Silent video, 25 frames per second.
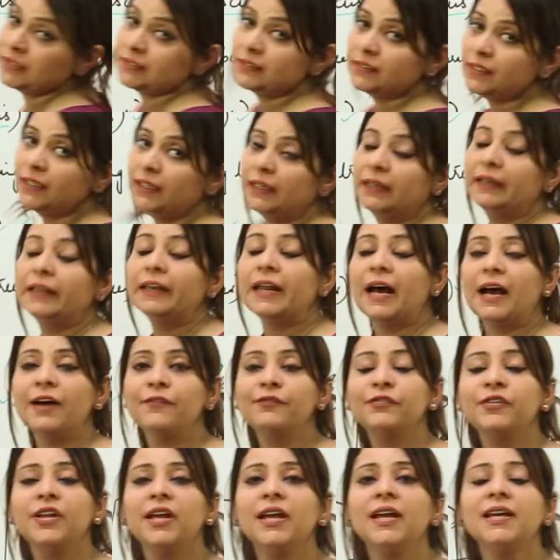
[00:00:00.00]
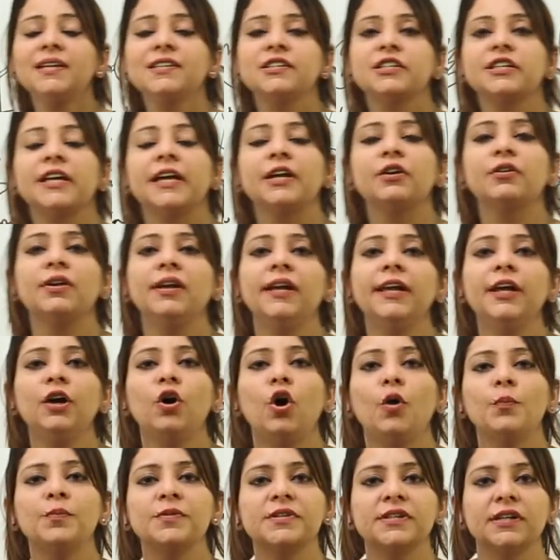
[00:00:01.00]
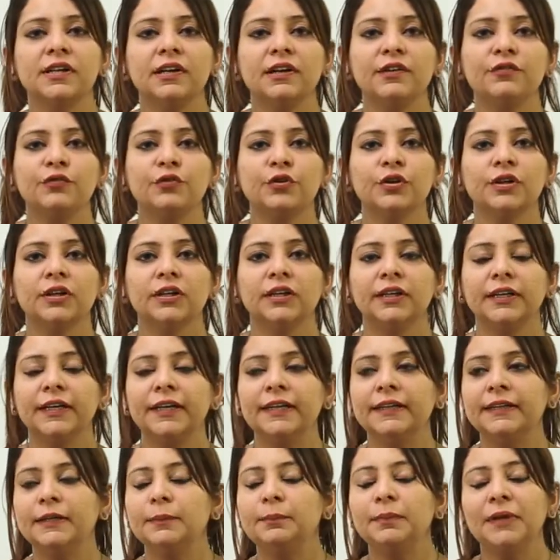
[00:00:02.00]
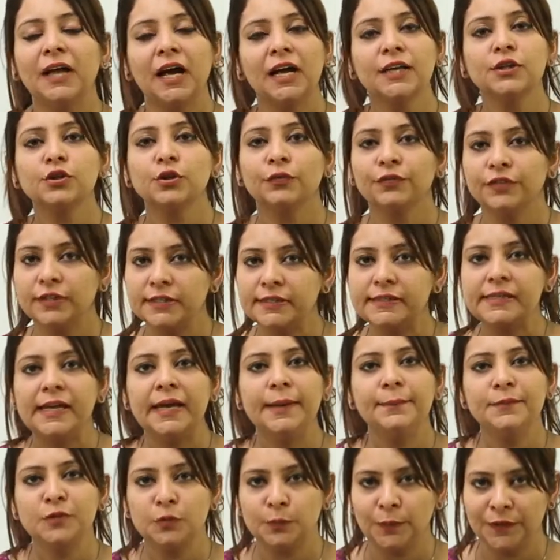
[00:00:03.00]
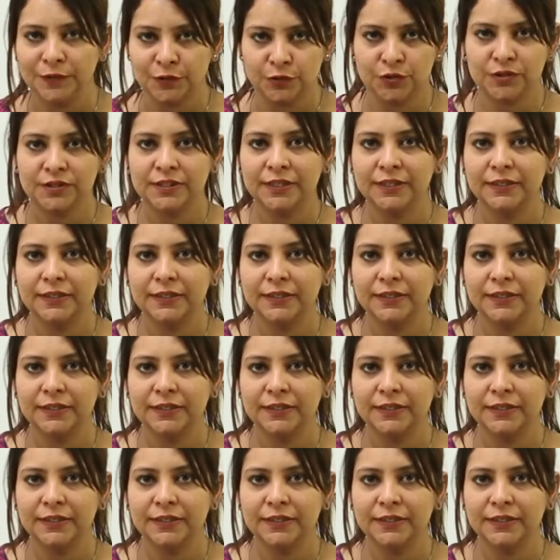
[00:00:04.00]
See, grafting is generally observed uh, in the plants of the same species.